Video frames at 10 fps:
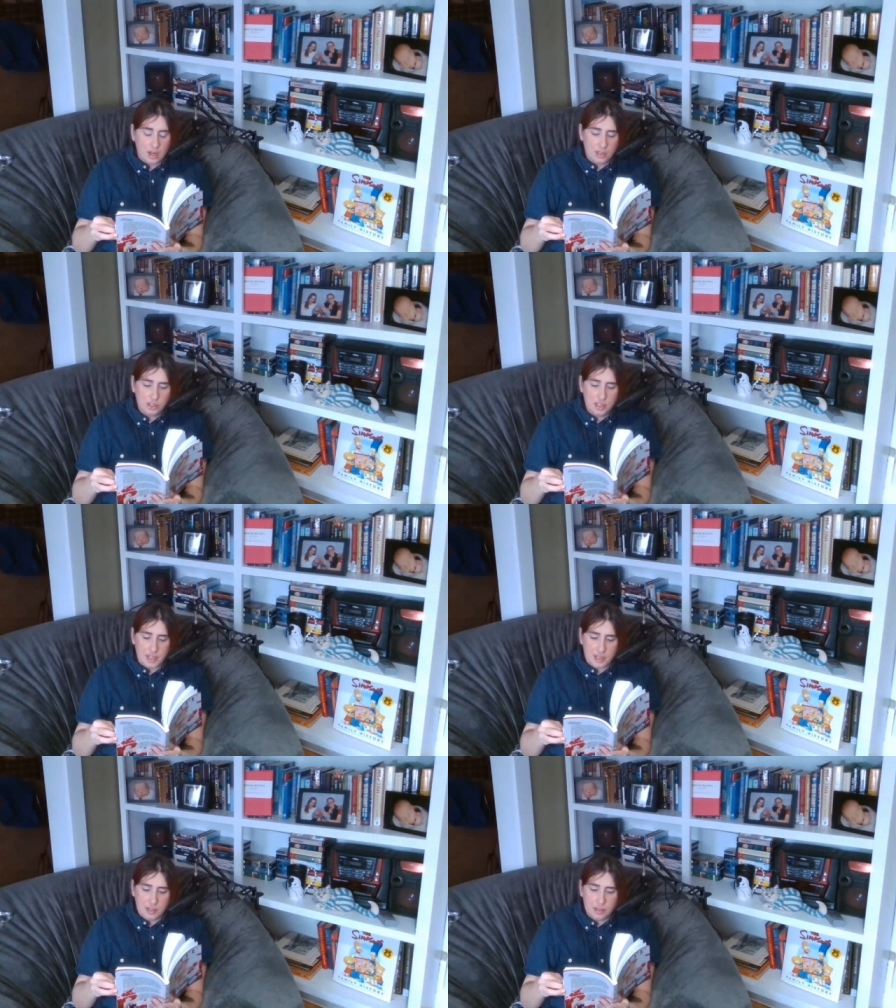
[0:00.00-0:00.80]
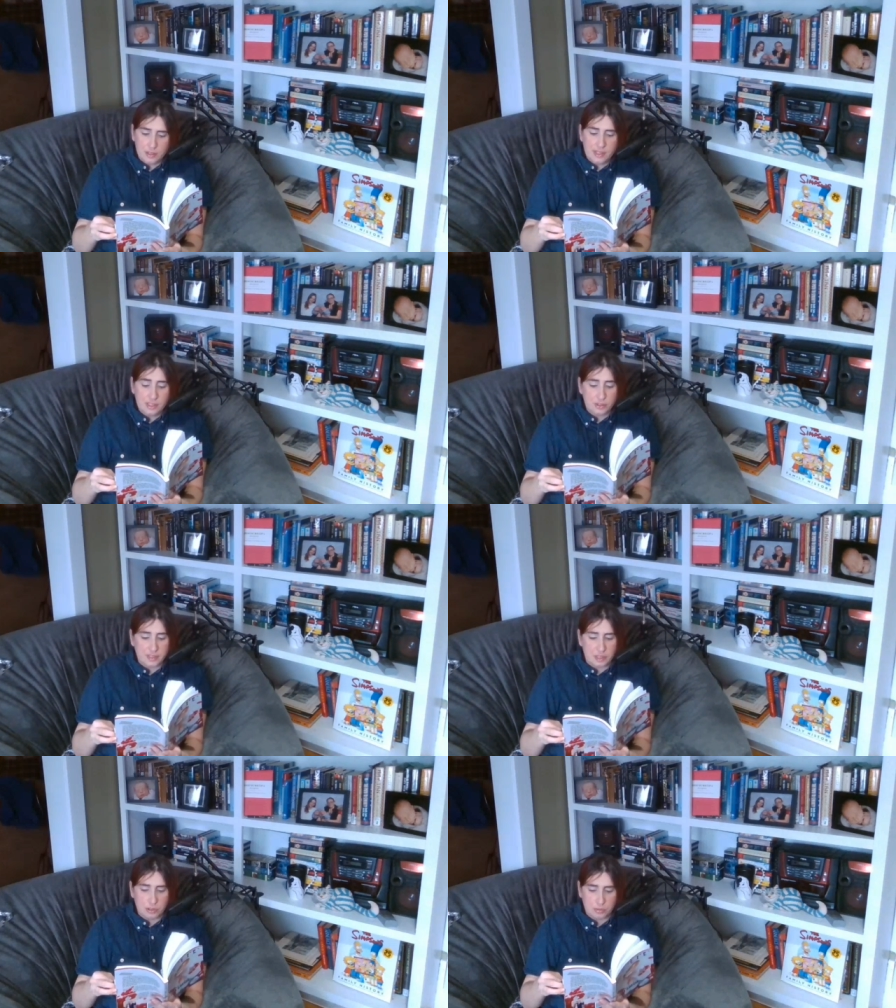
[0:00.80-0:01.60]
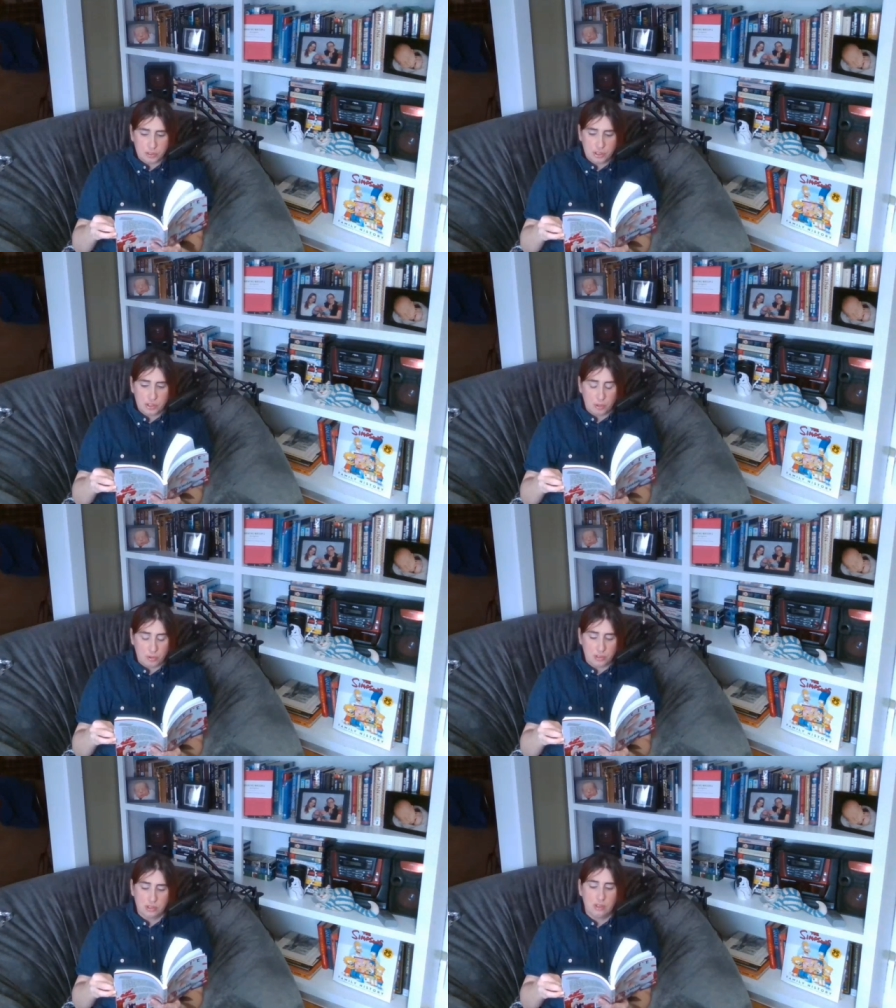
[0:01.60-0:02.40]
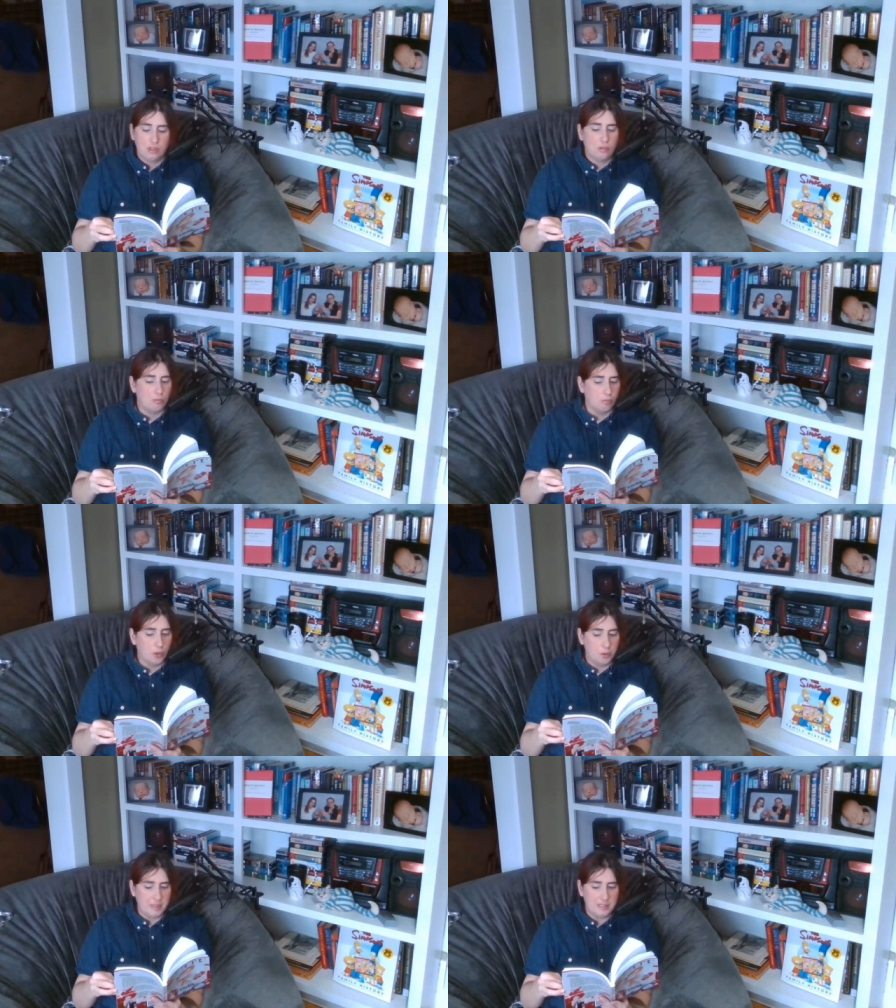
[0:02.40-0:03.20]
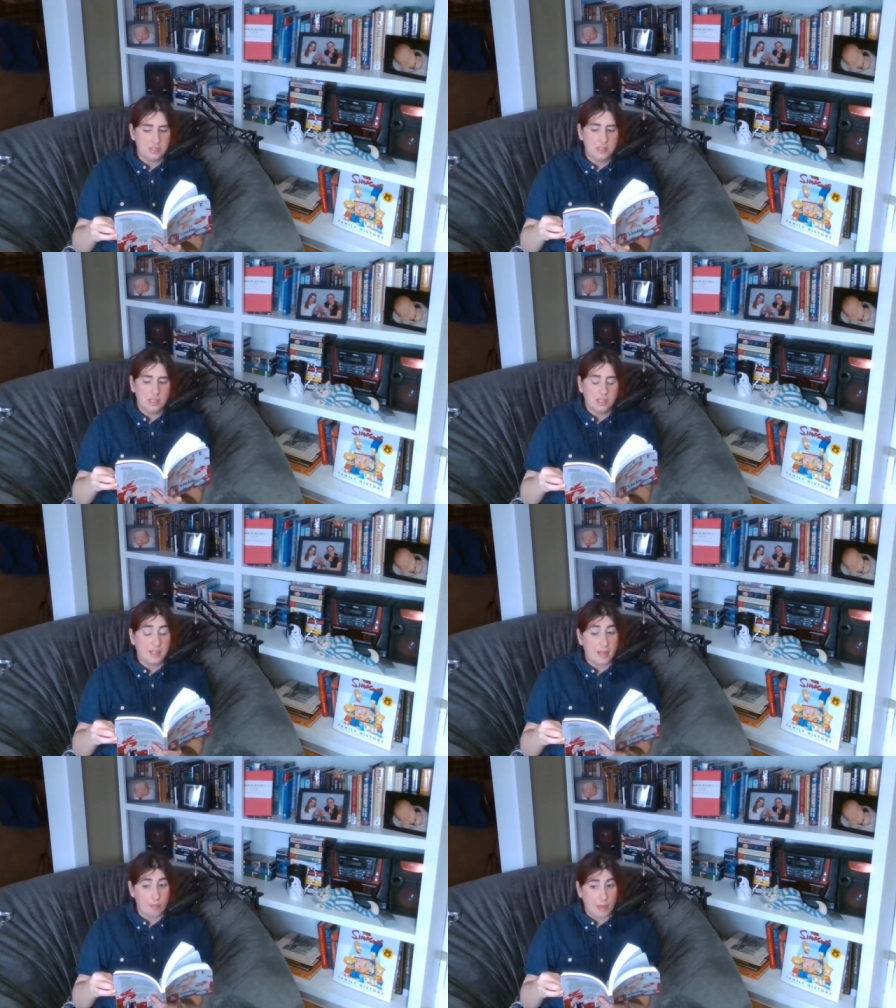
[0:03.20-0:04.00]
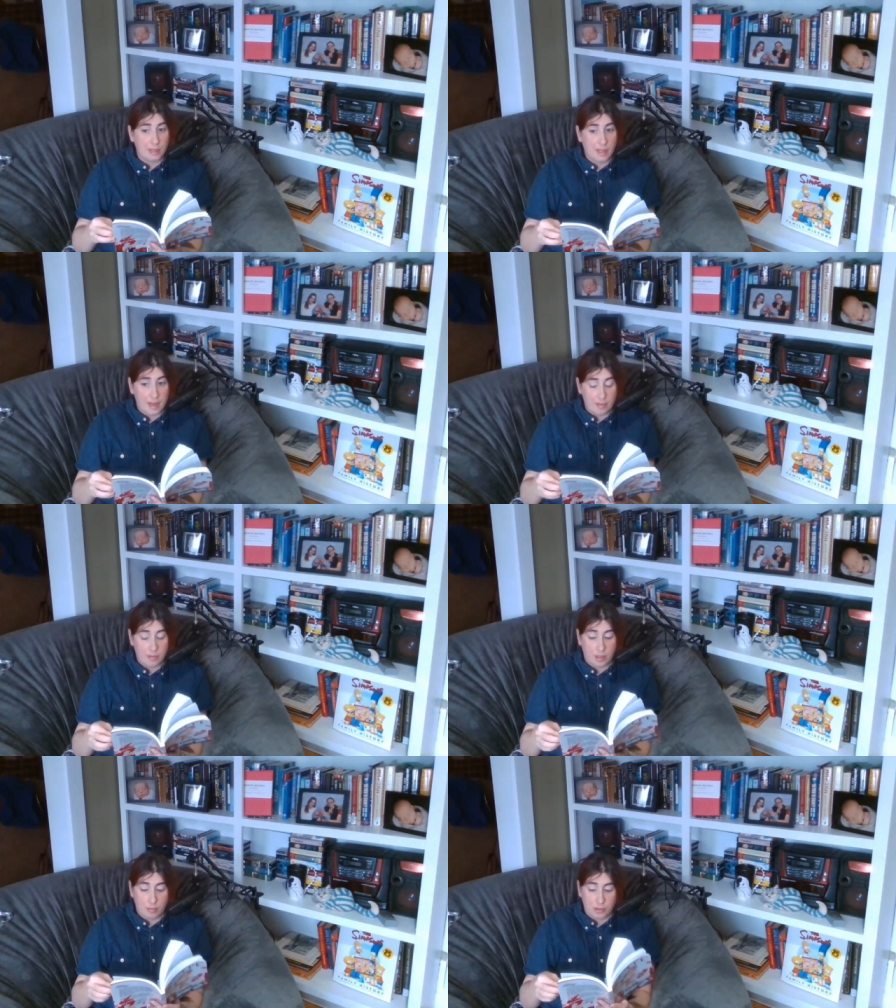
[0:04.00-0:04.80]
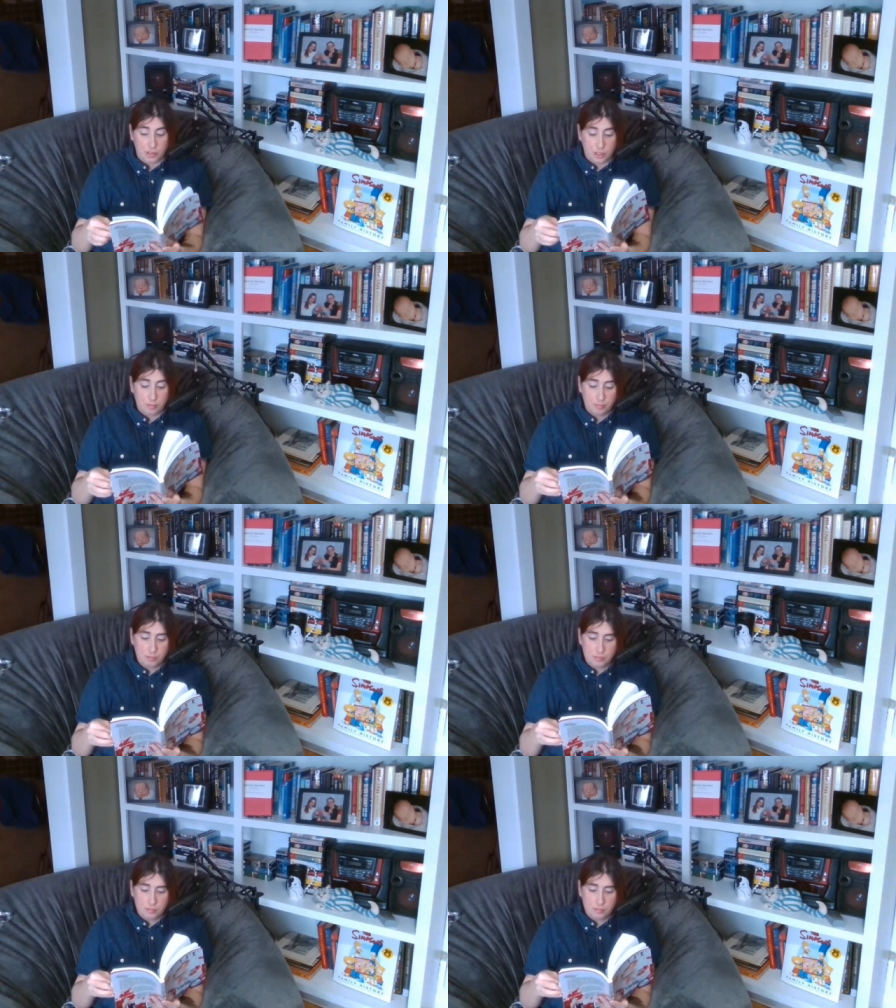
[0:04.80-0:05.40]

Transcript: Underneath, her history notes were soaked, ruined, like my life, thought Brigid.